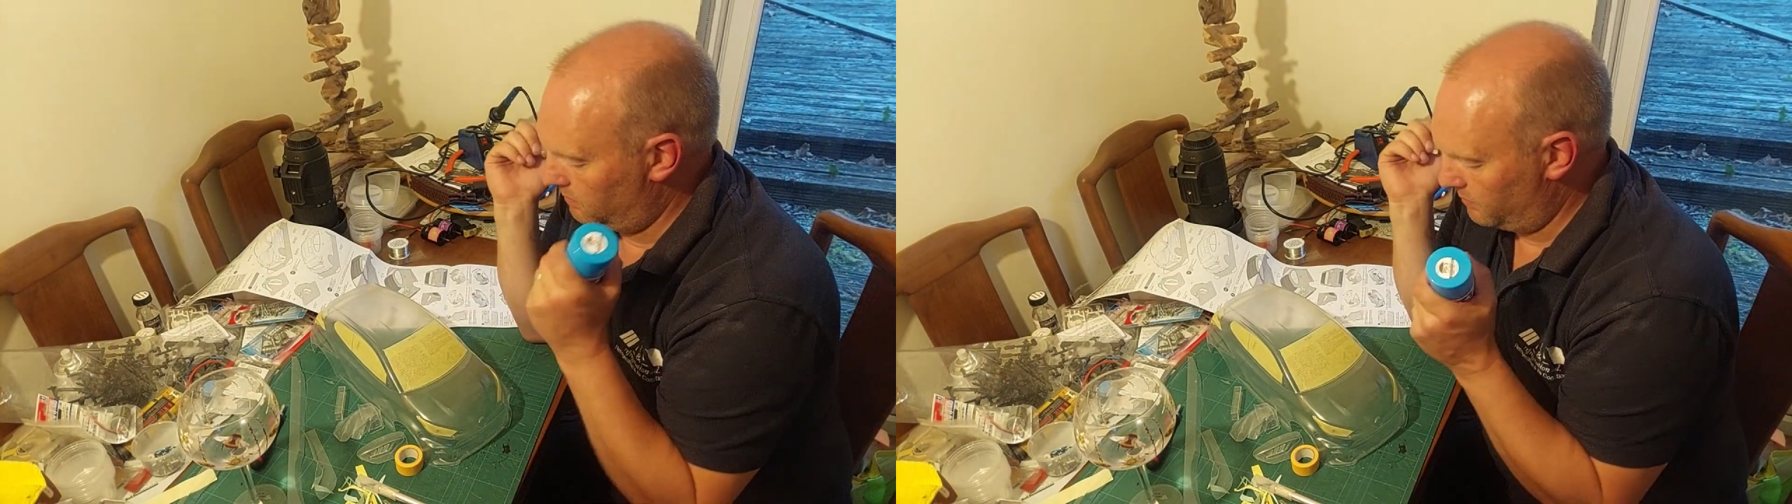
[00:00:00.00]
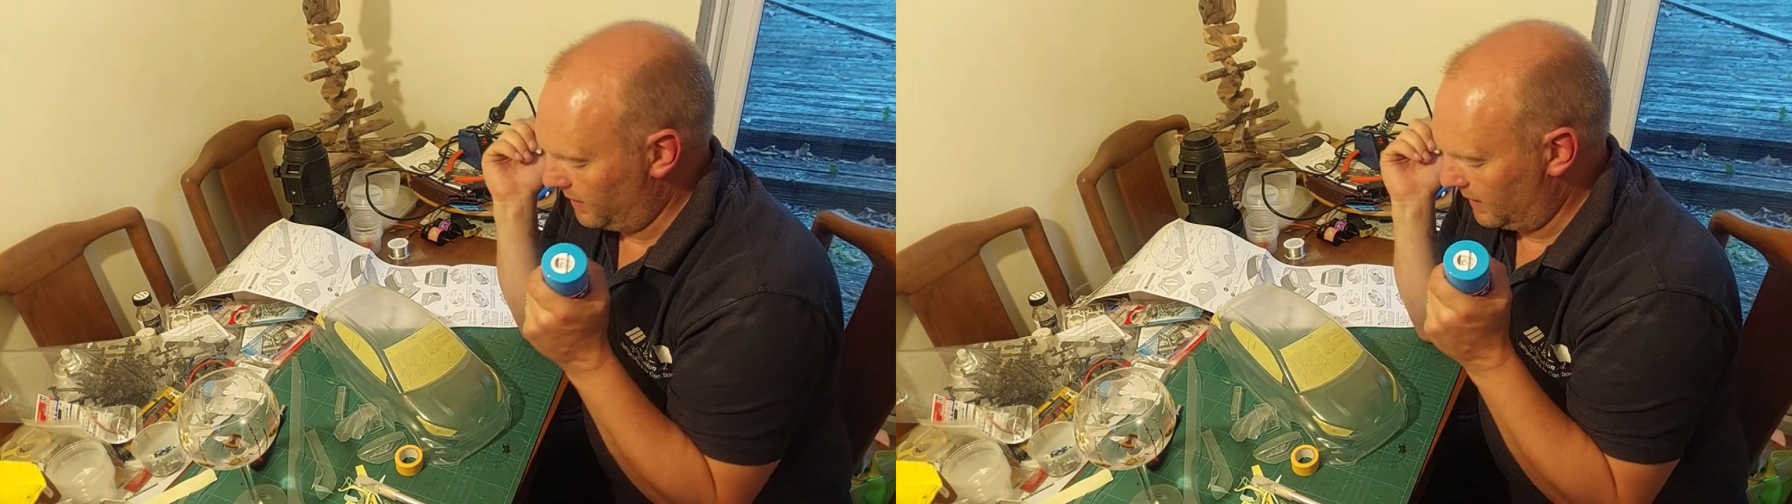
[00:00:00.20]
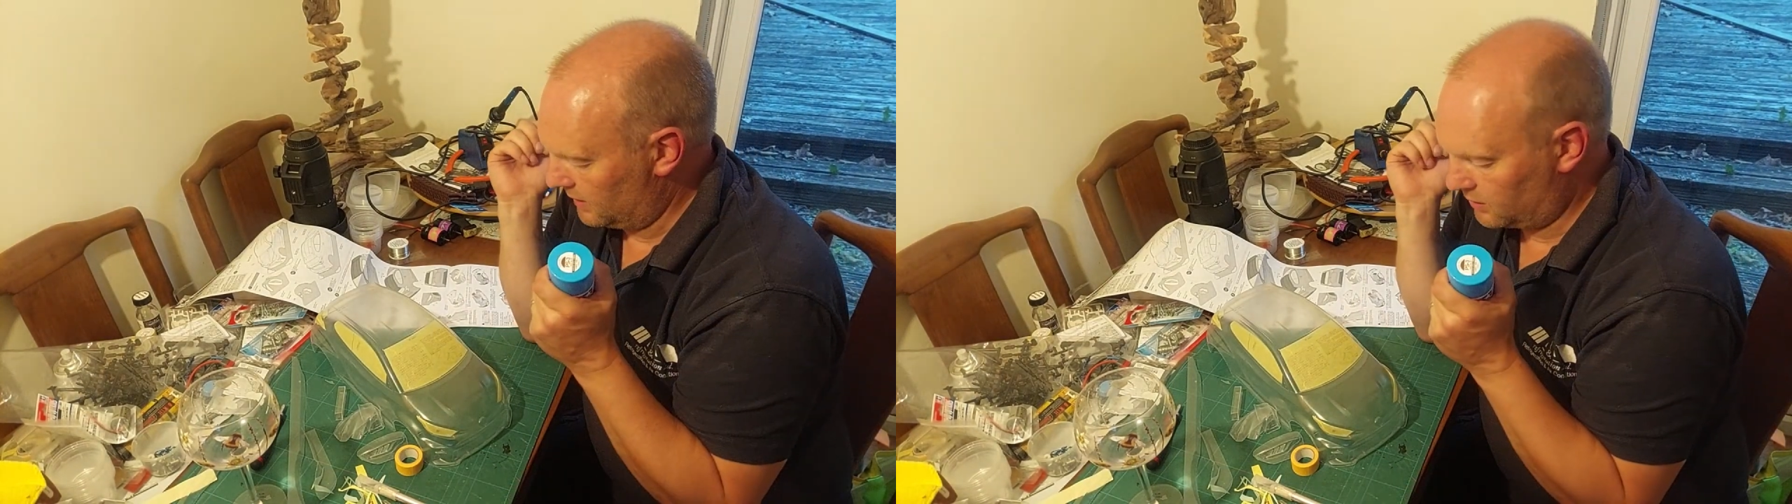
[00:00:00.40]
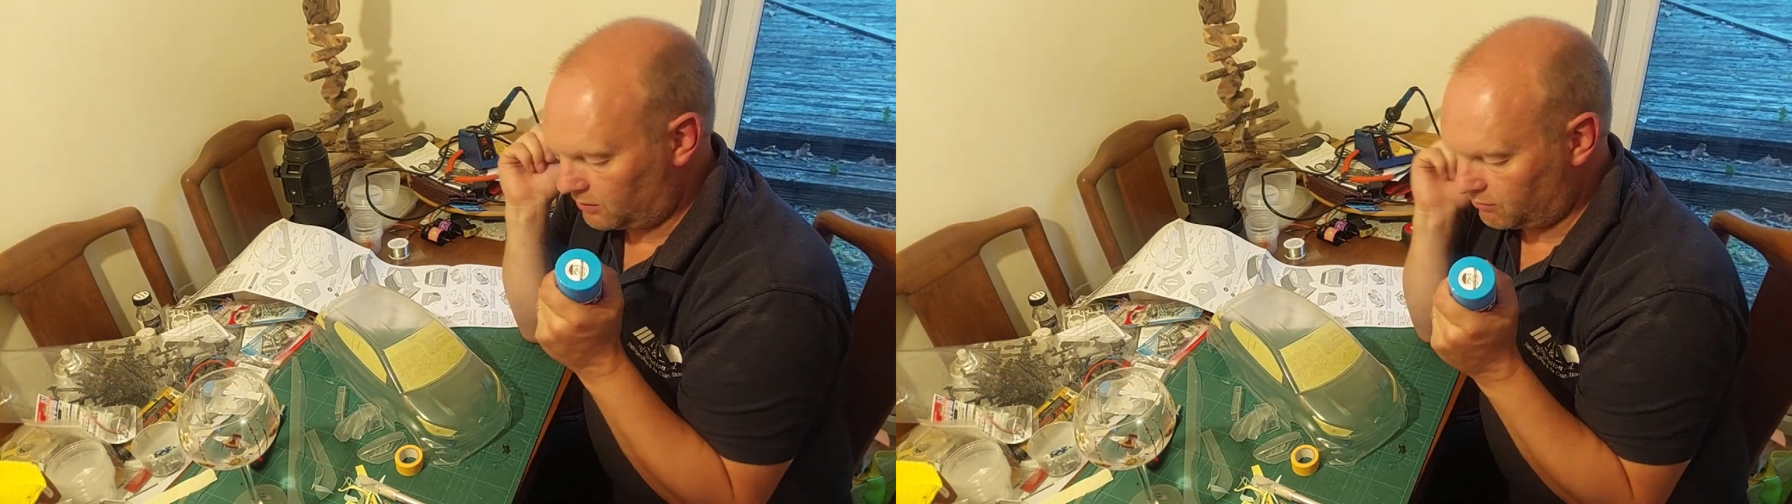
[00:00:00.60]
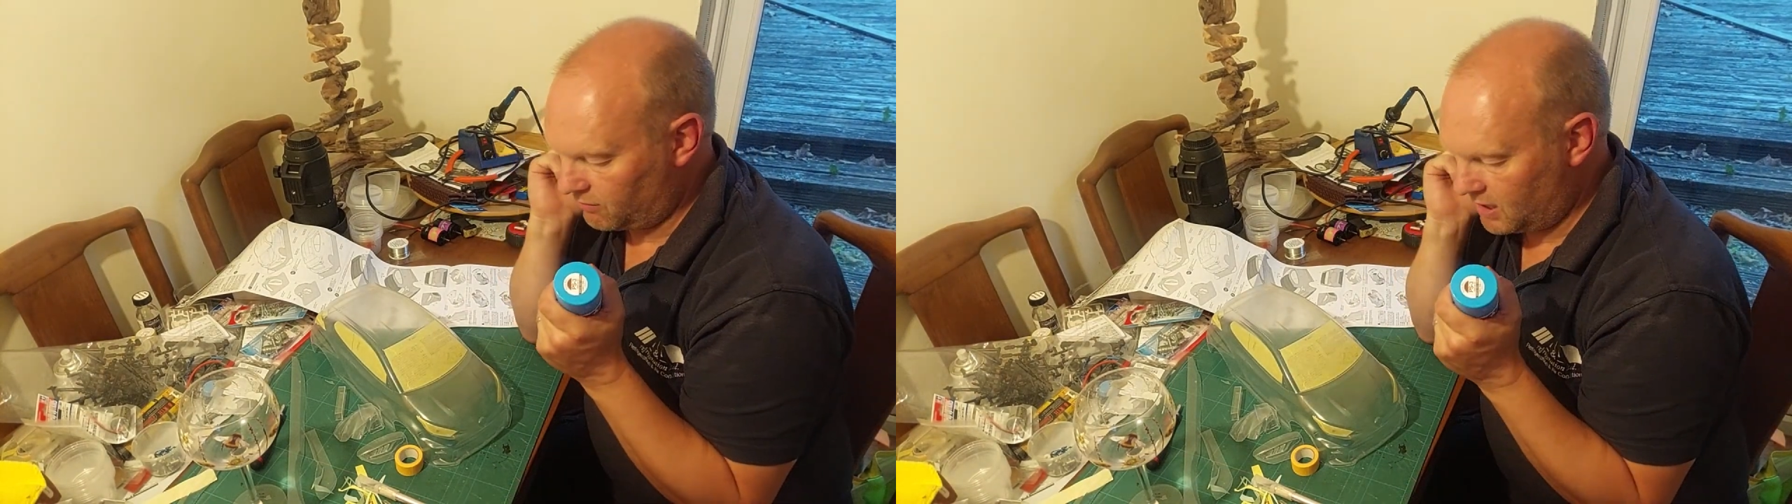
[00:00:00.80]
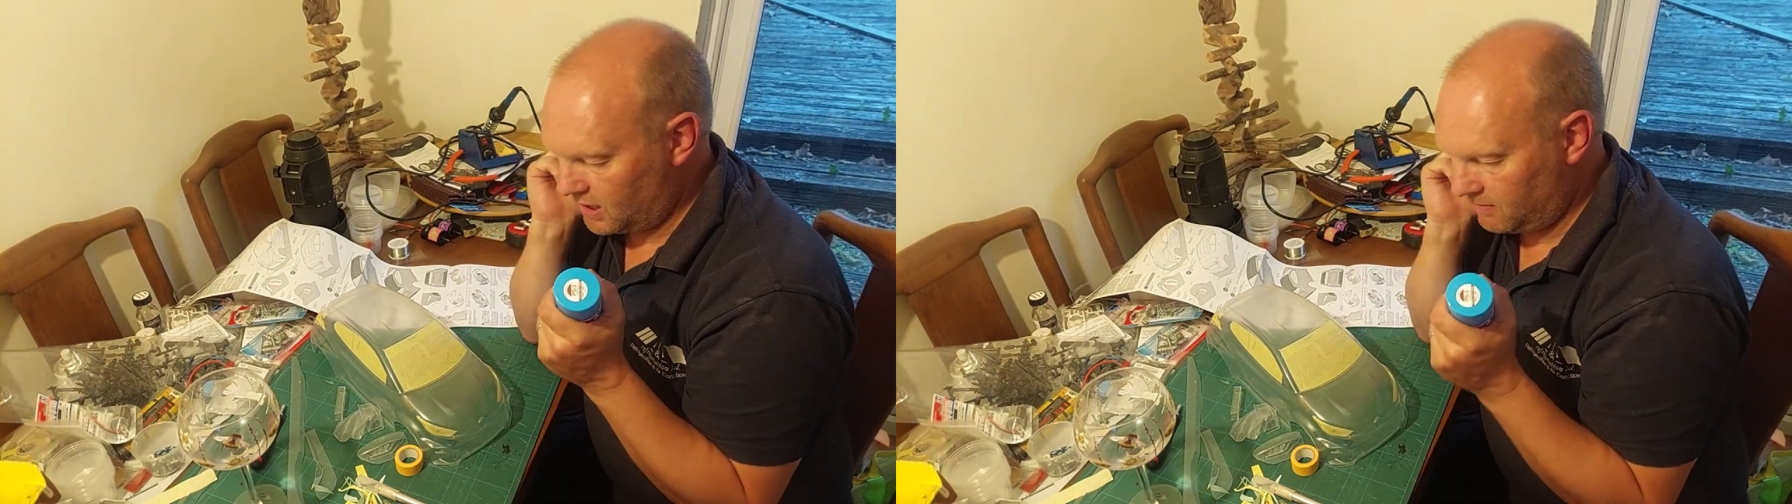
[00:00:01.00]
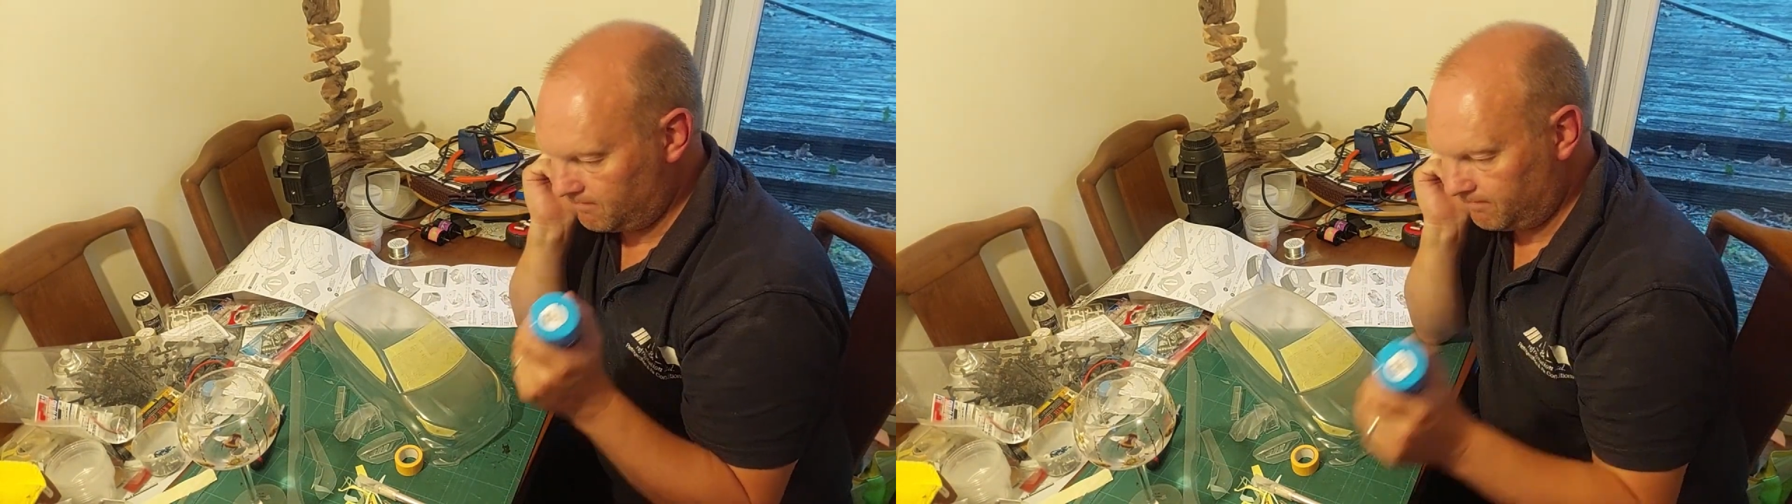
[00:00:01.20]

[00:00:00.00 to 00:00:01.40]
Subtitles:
PS3.